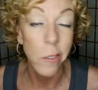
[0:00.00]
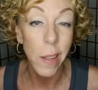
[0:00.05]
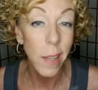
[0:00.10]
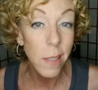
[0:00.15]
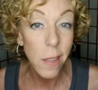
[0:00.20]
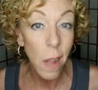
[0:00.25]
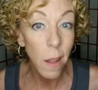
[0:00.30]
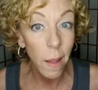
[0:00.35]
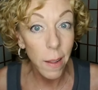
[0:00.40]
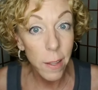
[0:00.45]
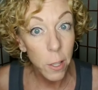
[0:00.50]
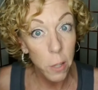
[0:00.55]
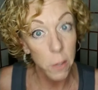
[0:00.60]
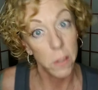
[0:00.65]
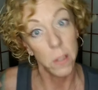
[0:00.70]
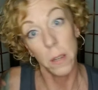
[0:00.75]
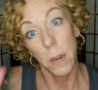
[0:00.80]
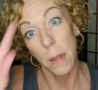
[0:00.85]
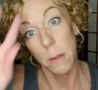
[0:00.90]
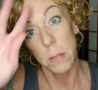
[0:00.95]
That's all I
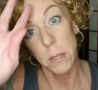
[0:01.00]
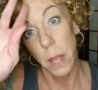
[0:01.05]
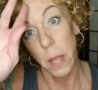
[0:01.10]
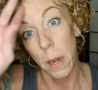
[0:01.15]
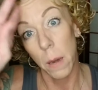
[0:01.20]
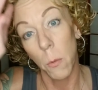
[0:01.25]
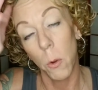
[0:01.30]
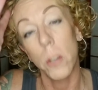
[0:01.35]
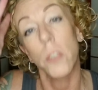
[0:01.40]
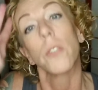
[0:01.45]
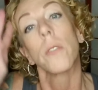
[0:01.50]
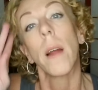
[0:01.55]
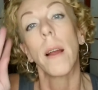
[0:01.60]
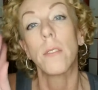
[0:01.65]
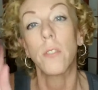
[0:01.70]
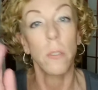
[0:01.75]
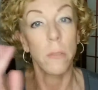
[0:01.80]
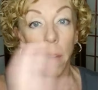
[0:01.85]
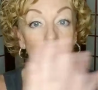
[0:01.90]
used today was tinted moisturizer.